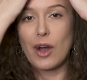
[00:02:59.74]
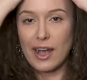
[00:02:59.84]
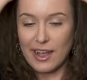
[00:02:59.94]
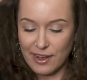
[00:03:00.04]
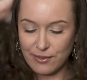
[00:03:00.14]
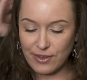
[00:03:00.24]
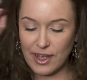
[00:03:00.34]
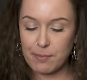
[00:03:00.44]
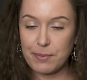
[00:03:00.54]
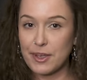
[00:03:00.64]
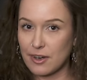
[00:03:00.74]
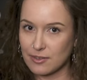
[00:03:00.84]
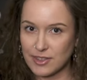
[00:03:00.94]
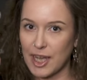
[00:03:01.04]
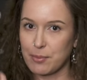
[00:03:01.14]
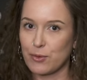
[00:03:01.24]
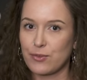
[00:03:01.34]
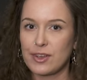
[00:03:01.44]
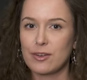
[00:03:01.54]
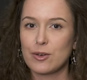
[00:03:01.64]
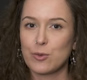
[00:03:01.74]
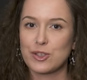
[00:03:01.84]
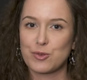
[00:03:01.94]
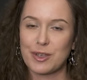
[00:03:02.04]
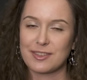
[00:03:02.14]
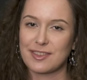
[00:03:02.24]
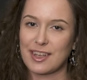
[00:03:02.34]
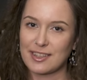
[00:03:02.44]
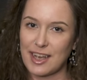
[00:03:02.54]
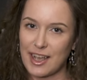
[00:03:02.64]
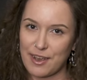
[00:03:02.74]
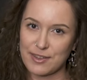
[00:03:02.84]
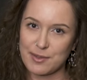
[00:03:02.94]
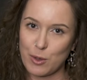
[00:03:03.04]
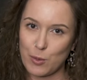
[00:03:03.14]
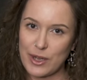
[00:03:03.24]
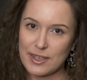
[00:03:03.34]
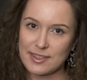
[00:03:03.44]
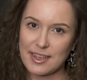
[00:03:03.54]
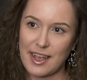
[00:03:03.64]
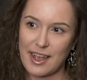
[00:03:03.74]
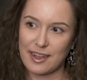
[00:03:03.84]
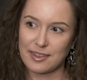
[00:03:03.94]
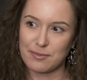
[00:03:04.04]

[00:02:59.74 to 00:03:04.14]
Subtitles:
I have a pear type of figure, which means that I have a small waist and